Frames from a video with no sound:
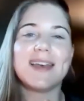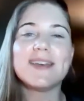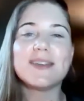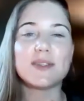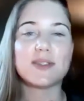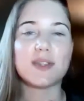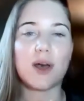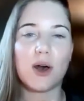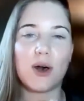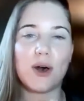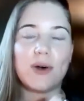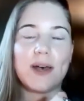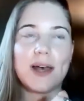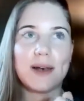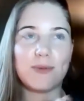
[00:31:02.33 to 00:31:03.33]

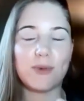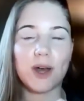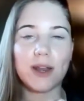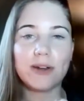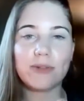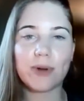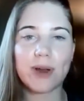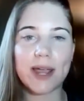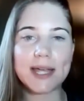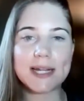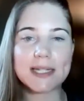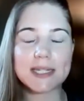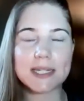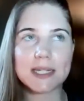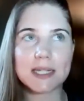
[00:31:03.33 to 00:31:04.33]
So one great
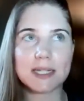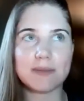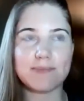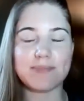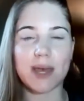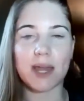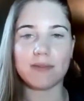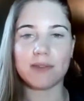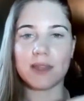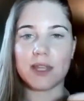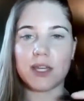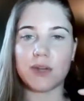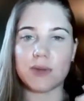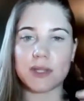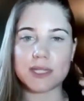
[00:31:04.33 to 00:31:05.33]
benefit that
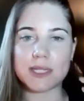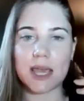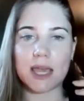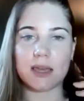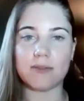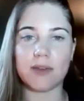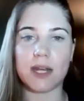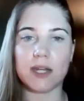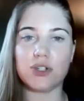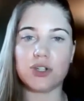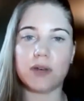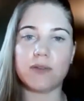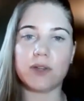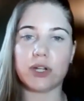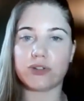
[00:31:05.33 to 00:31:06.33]
you can take advantage
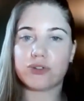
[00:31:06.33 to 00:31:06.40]
of in your